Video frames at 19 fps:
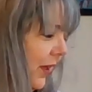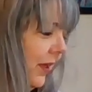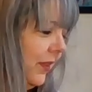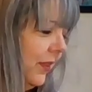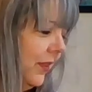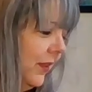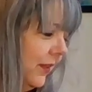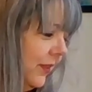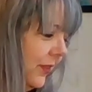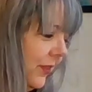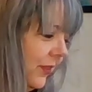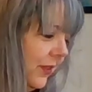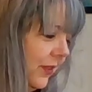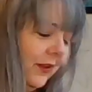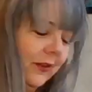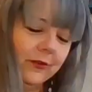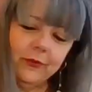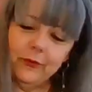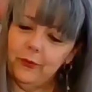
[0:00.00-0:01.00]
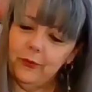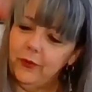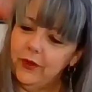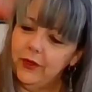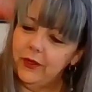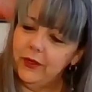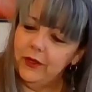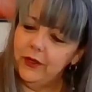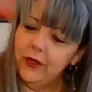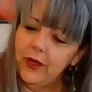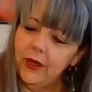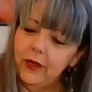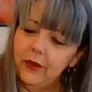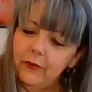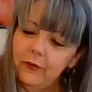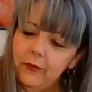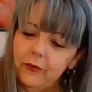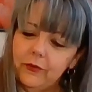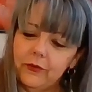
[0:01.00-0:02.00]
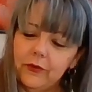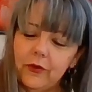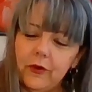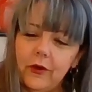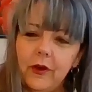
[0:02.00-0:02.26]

And then this one, I'm going